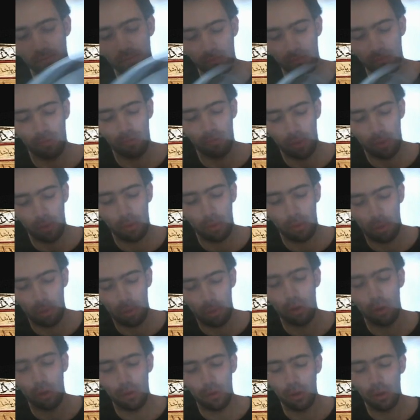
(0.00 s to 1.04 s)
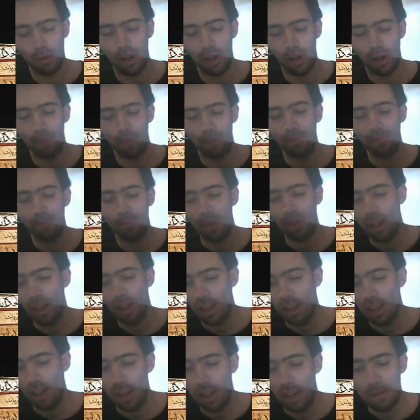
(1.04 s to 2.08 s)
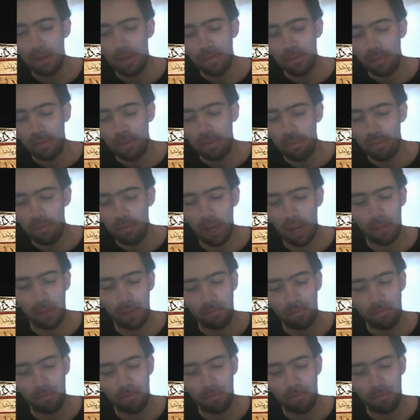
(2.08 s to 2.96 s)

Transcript: from your point of view there but